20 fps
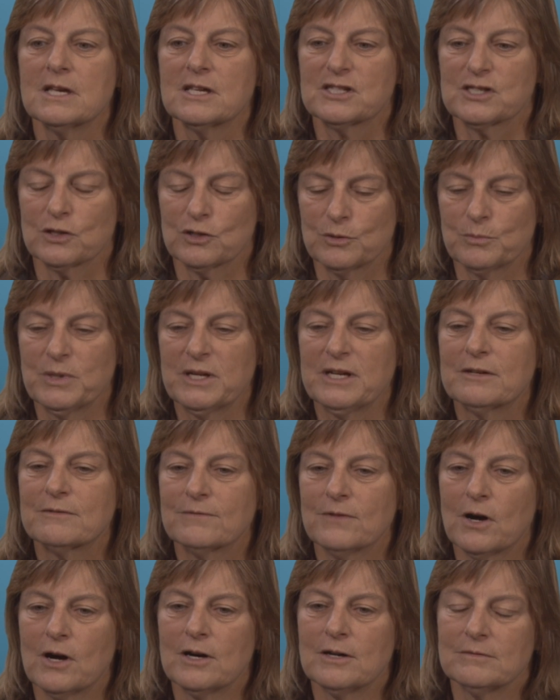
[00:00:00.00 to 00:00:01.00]
So to be
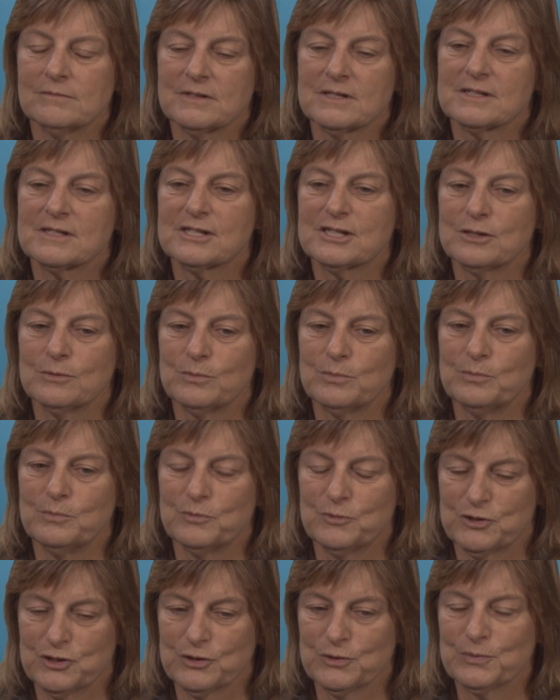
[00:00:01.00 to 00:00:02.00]
involved is to
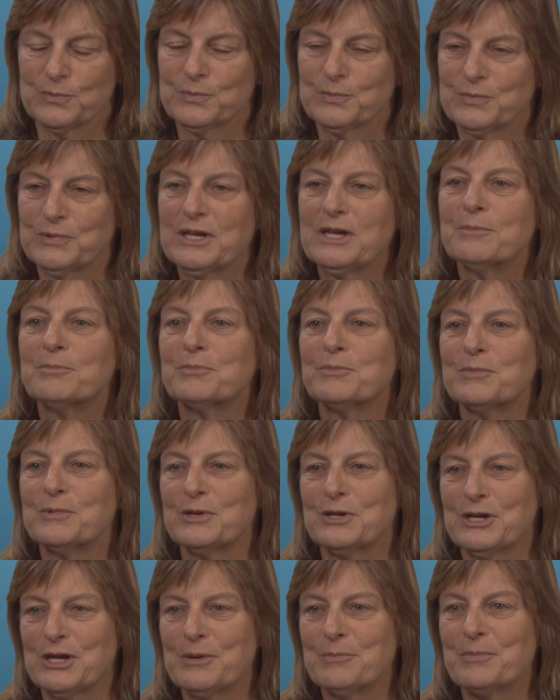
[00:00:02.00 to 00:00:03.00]

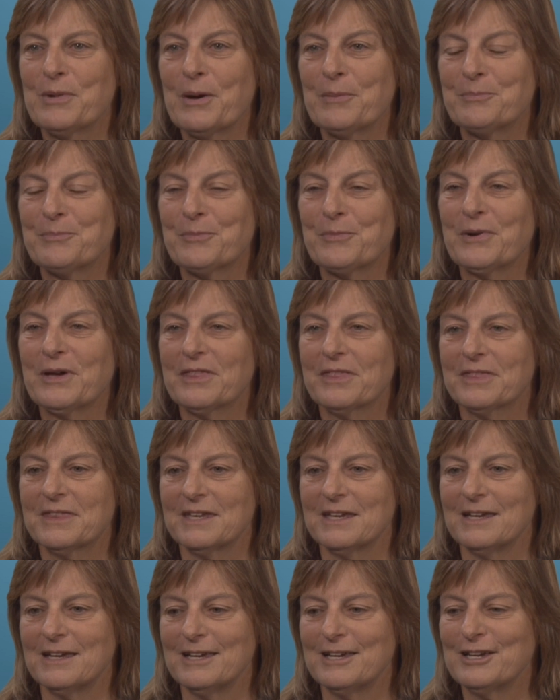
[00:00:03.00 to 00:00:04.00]
keep up with
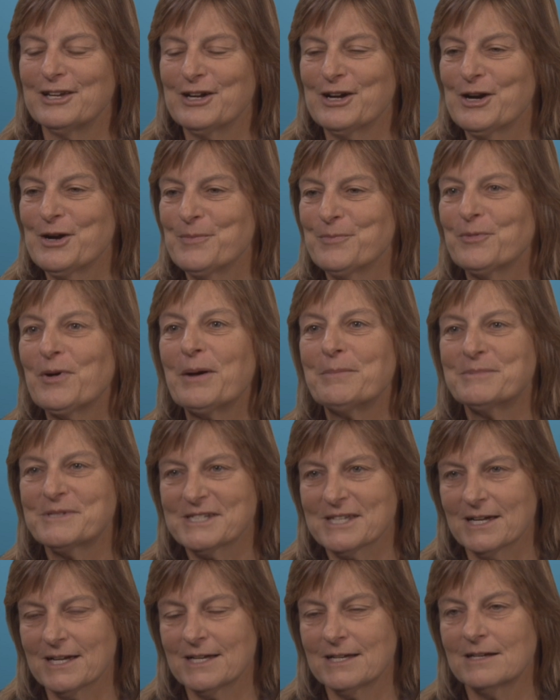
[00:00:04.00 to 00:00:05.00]
the
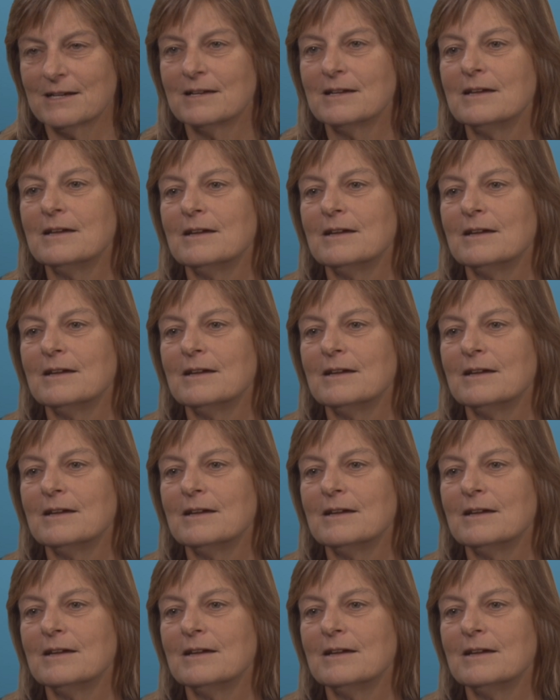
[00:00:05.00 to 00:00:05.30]
website